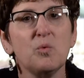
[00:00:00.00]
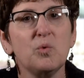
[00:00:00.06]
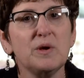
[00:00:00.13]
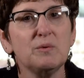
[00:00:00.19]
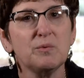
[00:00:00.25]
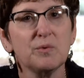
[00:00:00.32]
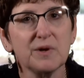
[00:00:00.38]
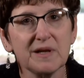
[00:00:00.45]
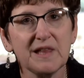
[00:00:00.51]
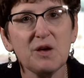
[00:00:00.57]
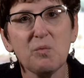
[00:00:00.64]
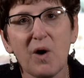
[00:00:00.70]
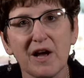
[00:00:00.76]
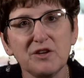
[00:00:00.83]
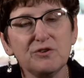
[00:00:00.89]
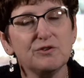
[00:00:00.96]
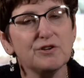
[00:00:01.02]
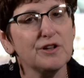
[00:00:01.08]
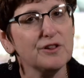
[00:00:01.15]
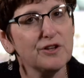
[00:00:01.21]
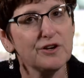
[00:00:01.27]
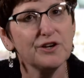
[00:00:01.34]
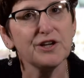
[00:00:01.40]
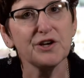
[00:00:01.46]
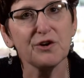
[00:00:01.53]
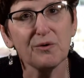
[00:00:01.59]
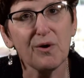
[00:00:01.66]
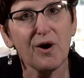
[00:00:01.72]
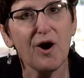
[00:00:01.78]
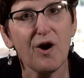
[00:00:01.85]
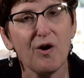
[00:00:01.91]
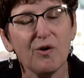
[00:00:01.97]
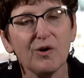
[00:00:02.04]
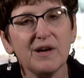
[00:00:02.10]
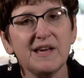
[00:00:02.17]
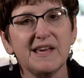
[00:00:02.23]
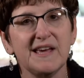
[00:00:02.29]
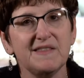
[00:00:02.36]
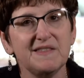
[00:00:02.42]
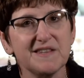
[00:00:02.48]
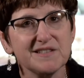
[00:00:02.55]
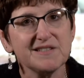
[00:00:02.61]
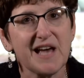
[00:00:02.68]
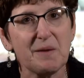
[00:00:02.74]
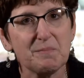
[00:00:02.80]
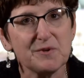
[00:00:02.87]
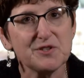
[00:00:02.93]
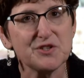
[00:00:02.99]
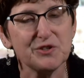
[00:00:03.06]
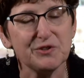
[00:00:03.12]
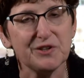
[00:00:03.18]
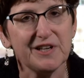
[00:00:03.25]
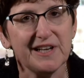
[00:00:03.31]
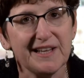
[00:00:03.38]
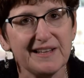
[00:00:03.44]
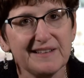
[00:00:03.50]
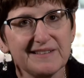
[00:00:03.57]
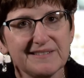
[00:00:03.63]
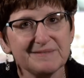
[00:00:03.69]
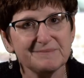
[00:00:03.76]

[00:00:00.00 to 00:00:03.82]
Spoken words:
We really want you to learn and grow in this opportunity.